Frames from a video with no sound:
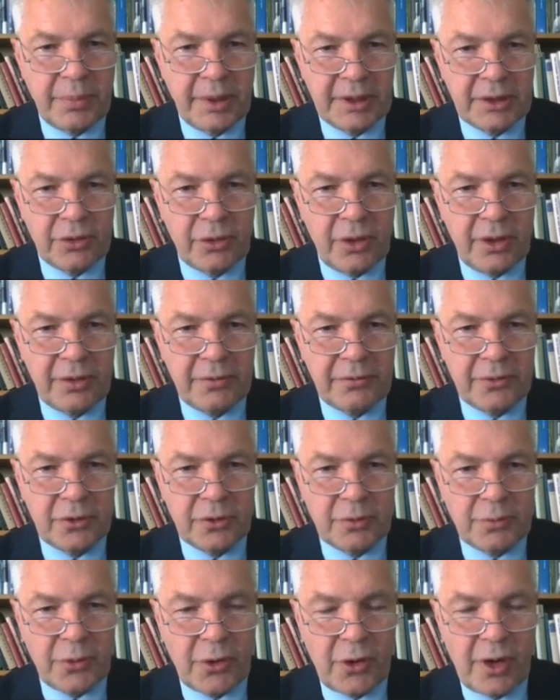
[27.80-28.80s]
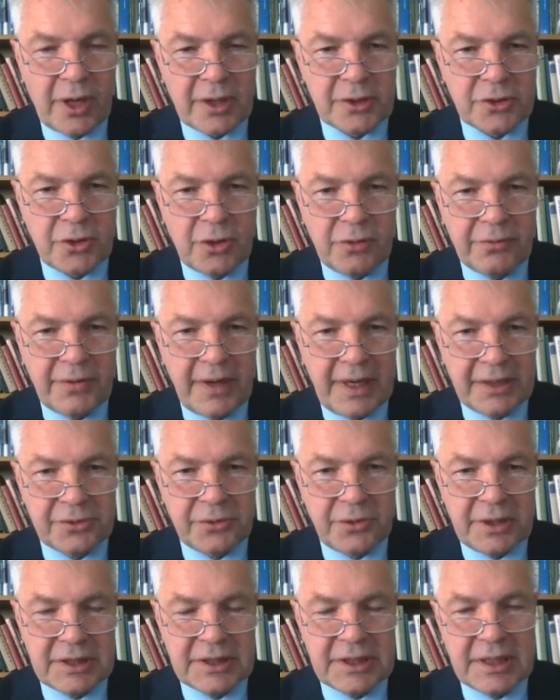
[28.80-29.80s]
particularly for the production of
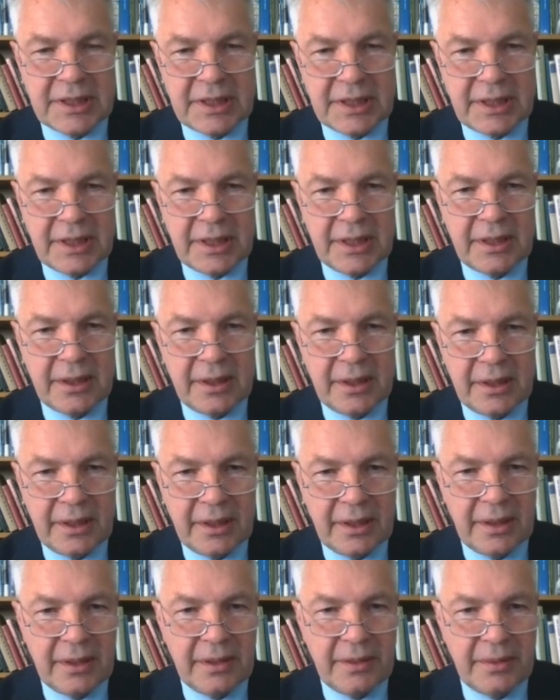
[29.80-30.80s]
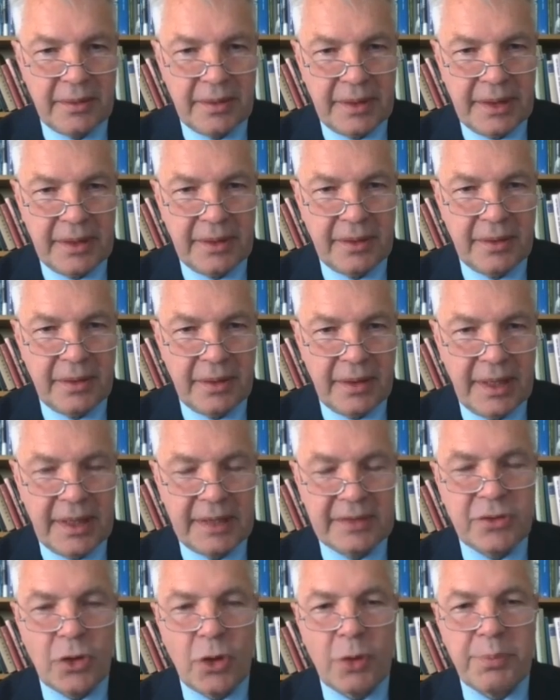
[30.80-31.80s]
electricity in
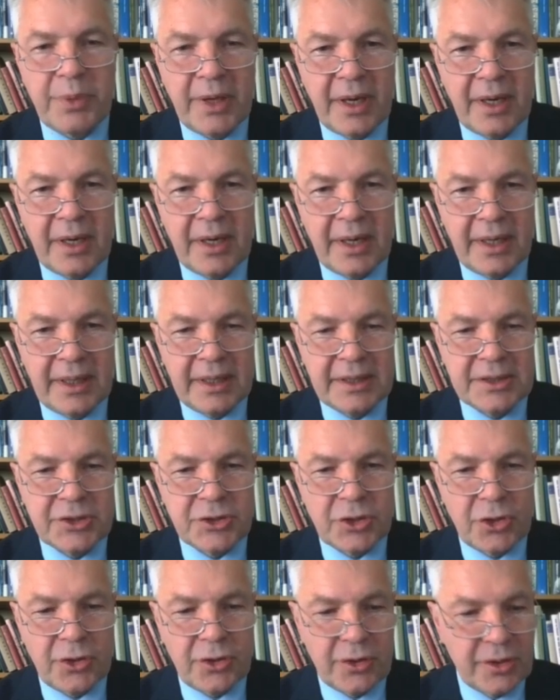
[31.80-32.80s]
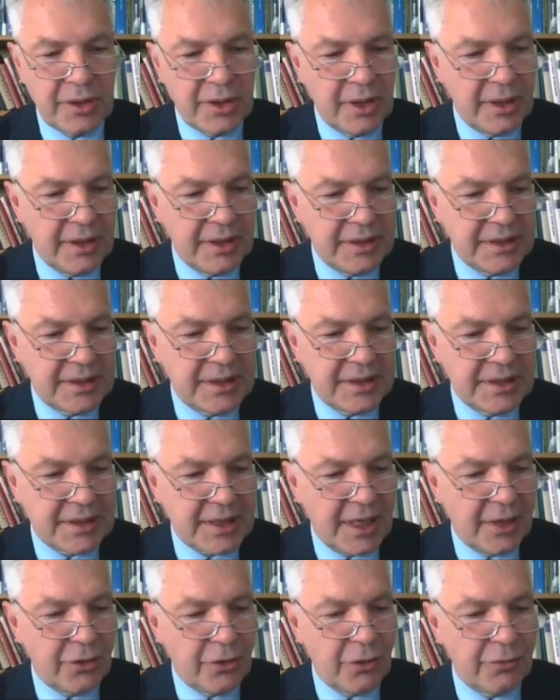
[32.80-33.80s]
Ethiopia, and it's this
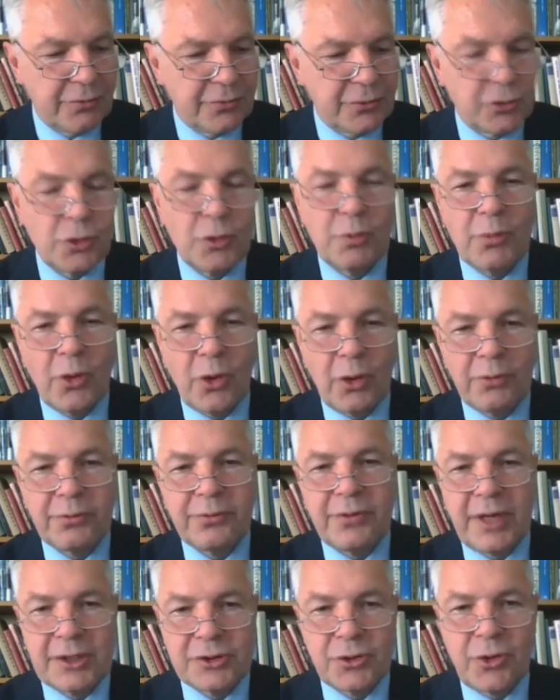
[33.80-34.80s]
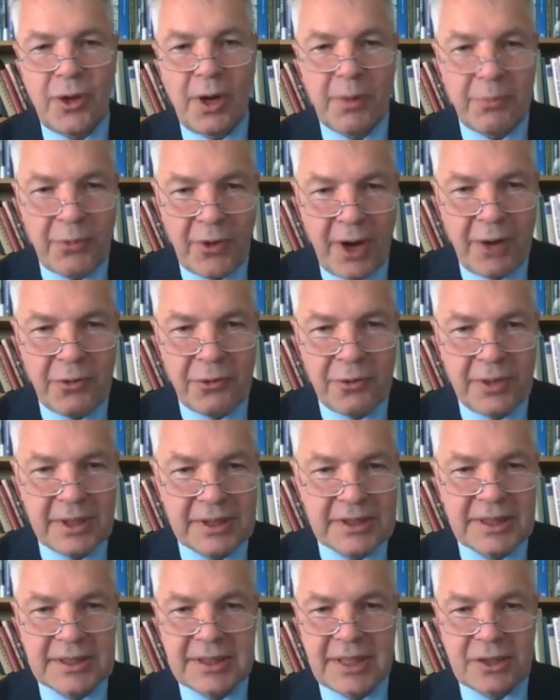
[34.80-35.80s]
kind of symbol of national
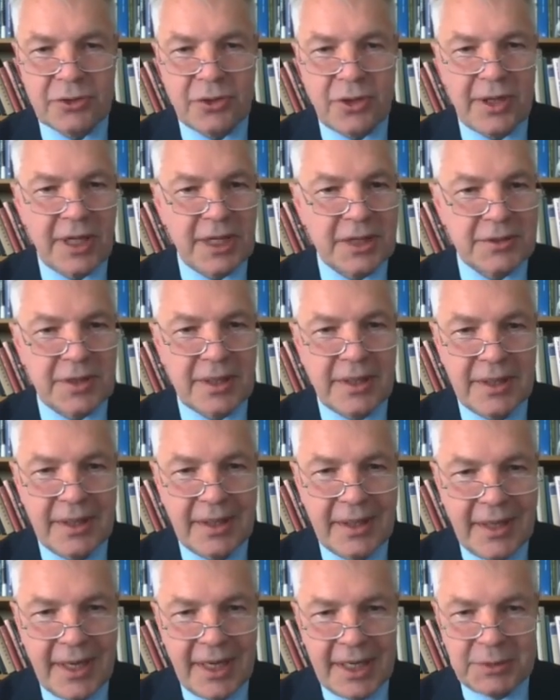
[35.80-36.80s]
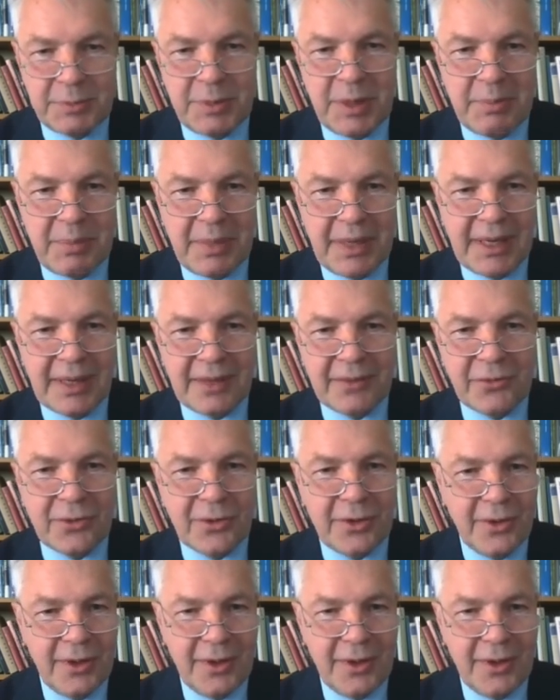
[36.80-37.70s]
proudness. It actually has been built